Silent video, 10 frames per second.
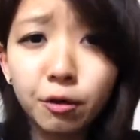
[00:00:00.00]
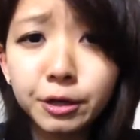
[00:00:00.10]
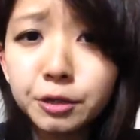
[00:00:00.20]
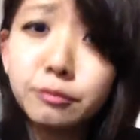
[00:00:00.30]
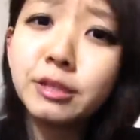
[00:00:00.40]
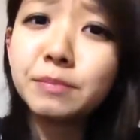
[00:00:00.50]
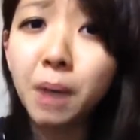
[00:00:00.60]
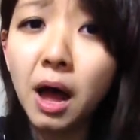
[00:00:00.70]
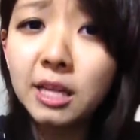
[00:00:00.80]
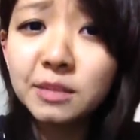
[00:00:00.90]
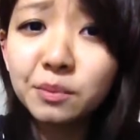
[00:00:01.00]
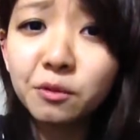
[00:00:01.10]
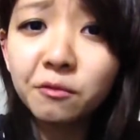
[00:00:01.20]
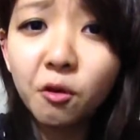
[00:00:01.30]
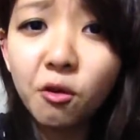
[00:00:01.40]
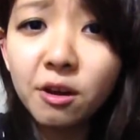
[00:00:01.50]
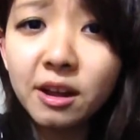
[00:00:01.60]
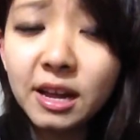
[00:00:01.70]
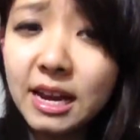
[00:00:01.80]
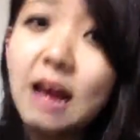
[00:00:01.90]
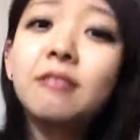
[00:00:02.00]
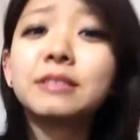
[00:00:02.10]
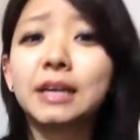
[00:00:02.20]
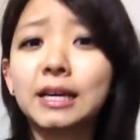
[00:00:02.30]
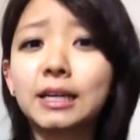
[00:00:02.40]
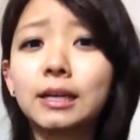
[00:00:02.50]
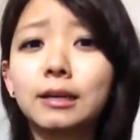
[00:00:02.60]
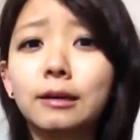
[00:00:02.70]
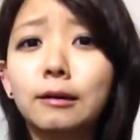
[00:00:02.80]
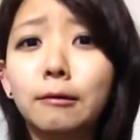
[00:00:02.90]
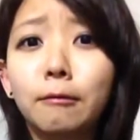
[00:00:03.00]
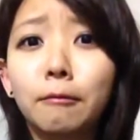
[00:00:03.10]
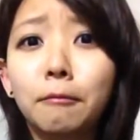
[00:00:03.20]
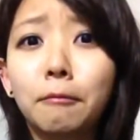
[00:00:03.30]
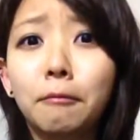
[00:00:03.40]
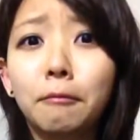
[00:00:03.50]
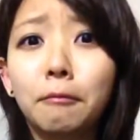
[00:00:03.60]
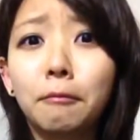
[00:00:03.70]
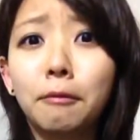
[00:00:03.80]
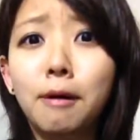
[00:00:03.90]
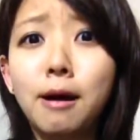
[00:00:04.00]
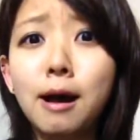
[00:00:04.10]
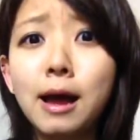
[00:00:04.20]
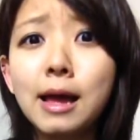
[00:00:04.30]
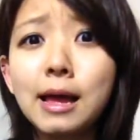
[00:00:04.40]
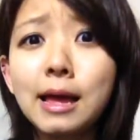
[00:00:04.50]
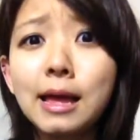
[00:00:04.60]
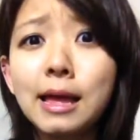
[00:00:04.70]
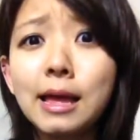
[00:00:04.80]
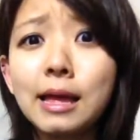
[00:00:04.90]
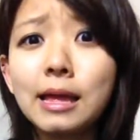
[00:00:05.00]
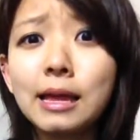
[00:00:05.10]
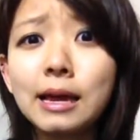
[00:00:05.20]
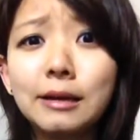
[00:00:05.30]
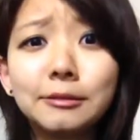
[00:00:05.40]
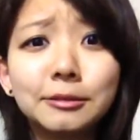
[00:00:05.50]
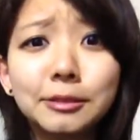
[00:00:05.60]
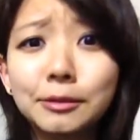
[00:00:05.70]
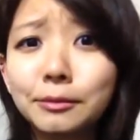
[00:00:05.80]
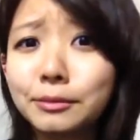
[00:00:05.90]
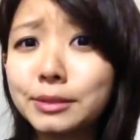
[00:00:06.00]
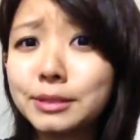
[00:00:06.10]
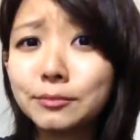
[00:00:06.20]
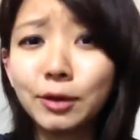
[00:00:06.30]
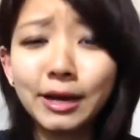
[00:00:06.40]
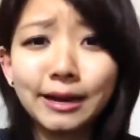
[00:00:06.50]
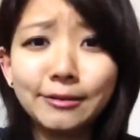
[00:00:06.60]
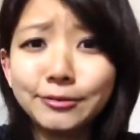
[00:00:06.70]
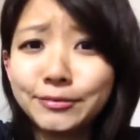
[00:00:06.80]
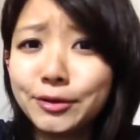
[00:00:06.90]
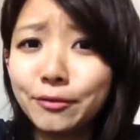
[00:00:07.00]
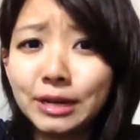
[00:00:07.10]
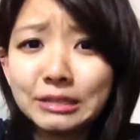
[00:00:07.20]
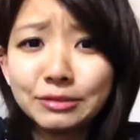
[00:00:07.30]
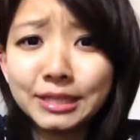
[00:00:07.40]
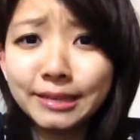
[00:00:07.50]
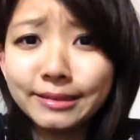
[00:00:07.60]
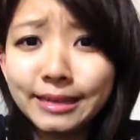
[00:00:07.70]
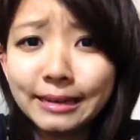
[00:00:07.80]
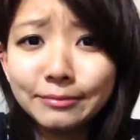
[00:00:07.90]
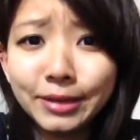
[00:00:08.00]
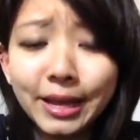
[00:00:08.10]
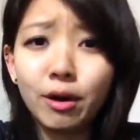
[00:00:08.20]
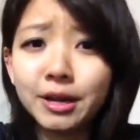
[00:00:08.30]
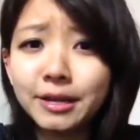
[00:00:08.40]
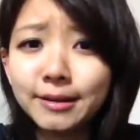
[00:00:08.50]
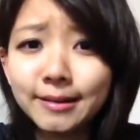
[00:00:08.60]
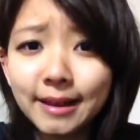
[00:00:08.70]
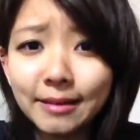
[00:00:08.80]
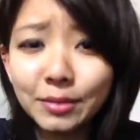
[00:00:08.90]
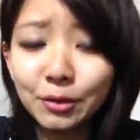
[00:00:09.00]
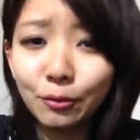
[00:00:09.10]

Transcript: Are you responsible for it? And I was like, what? I don't know what's why I don't even know why she was yelling at me. Why are you yelling at me?